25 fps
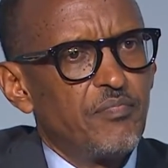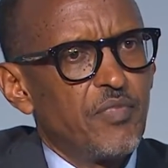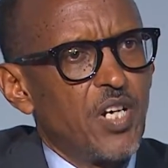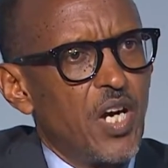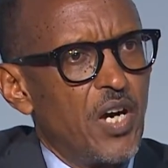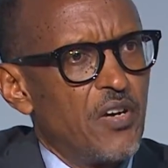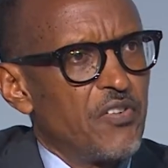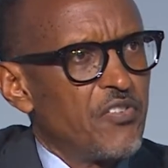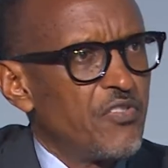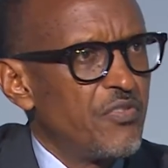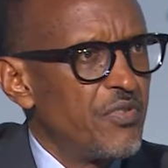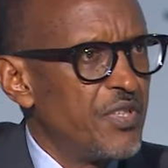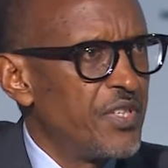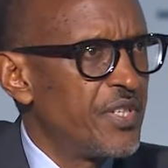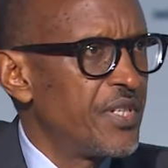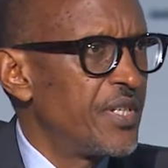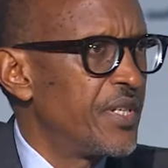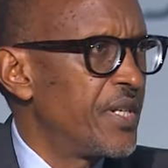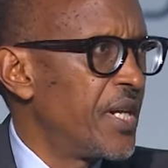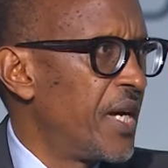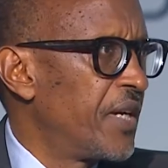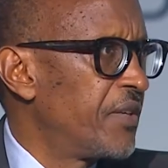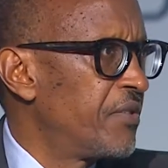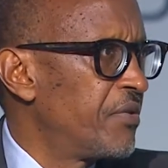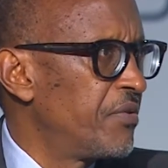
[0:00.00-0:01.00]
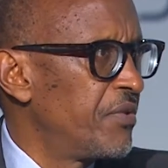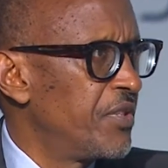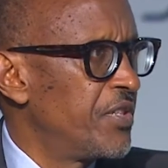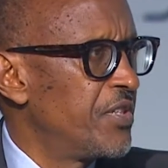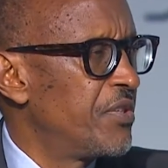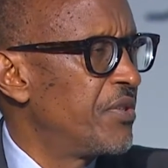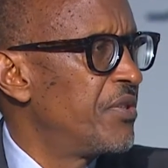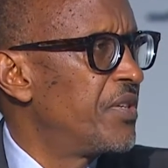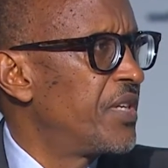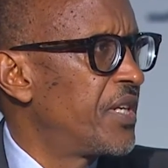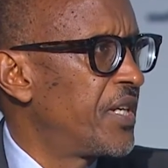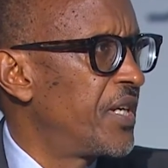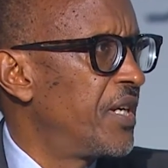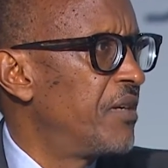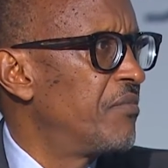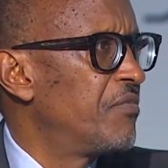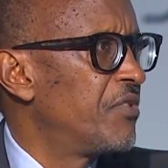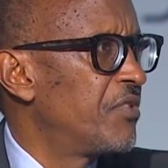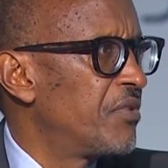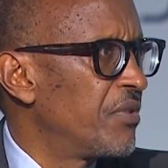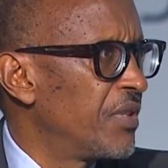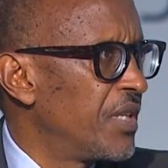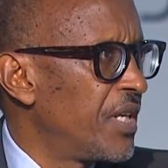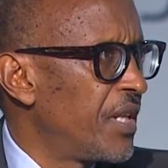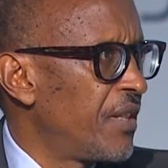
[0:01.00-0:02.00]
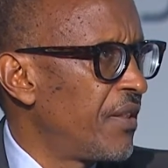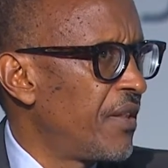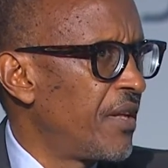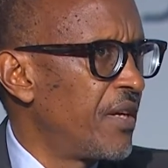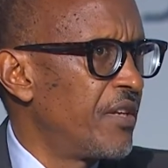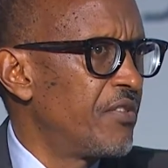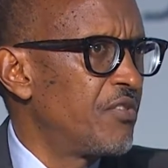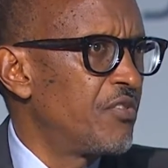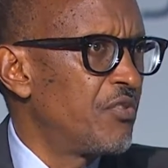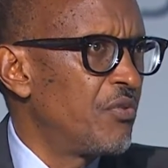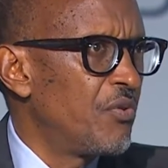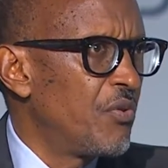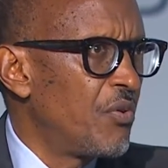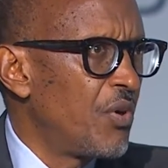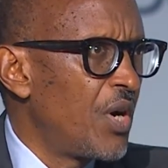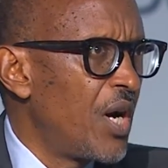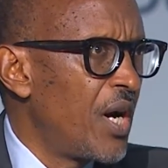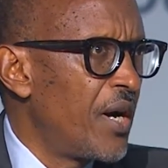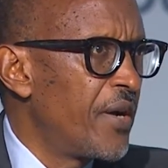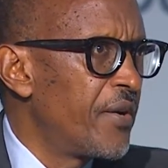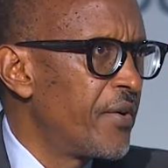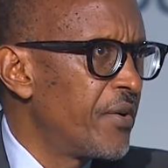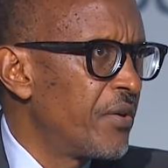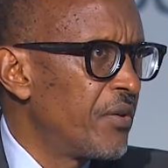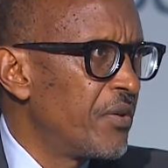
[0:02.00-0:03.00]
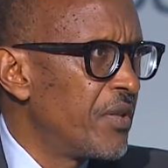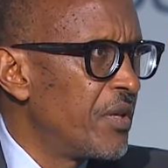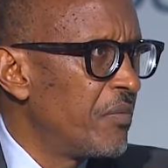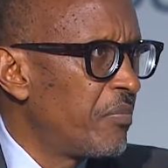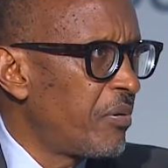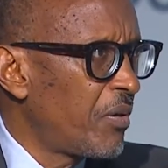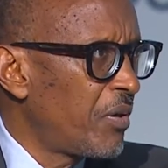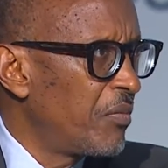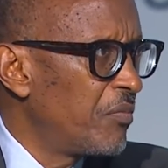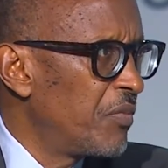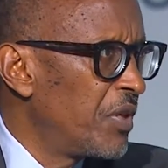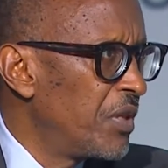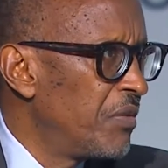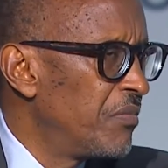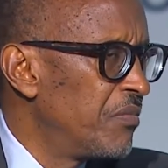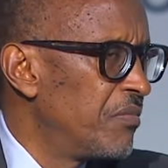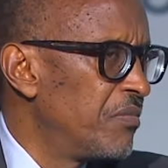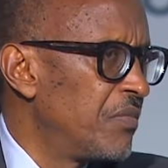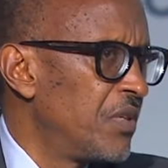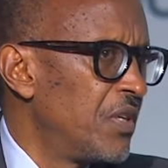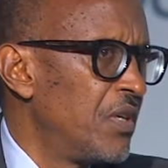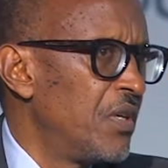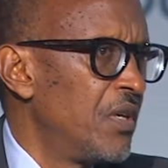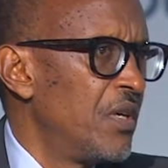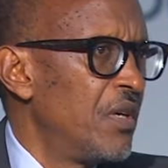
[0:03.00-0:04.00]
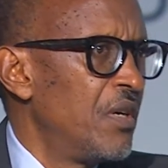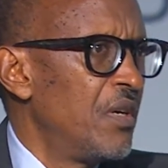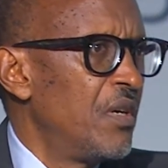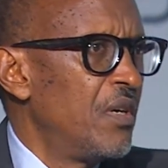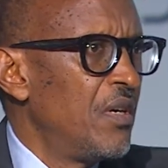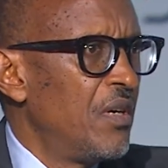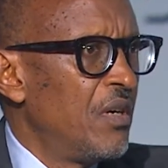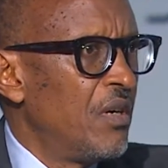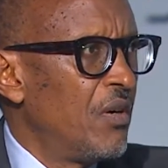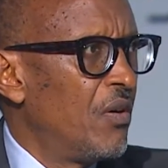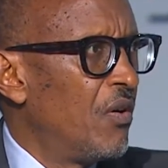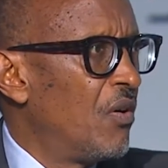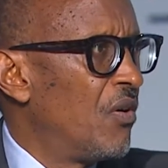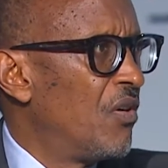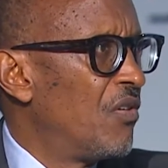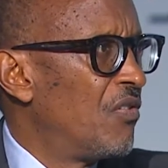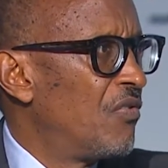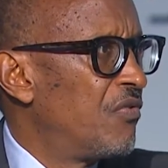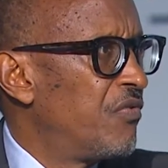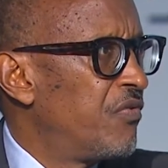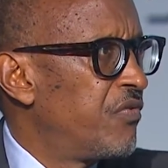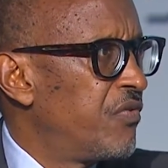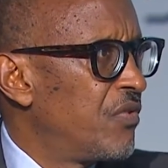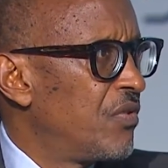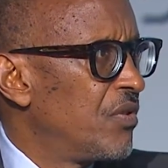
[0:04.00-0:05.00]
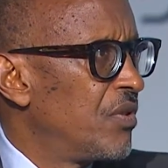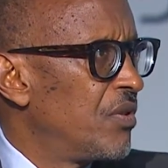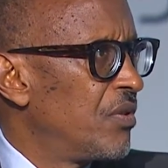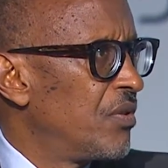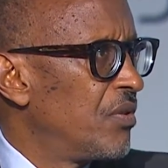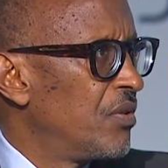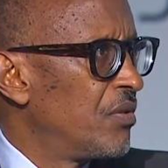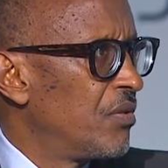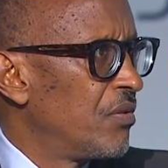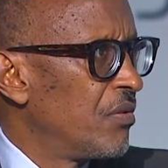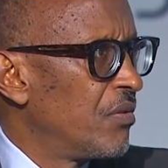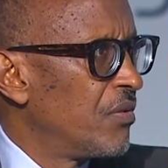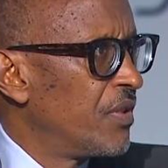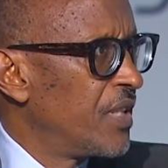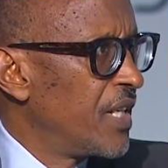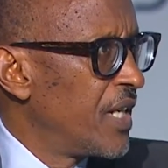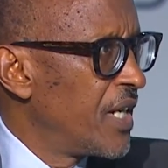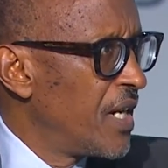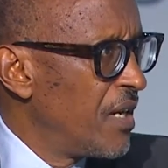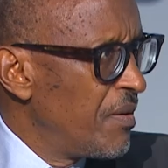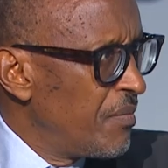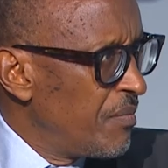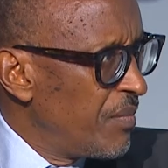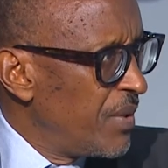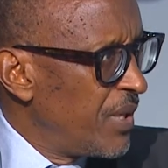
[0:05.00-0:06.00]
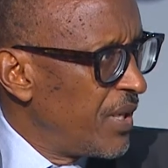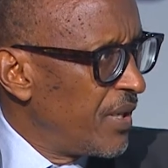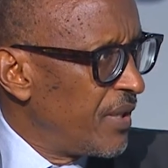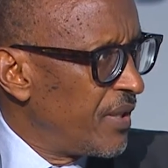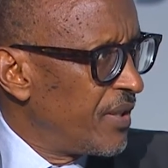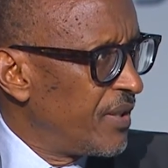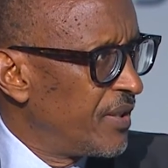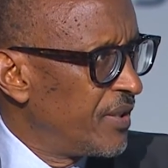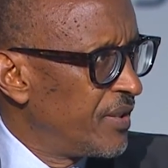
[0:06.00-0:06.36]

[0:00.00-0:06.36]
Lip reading: countries in that region came together to handle the problem of the Gambia.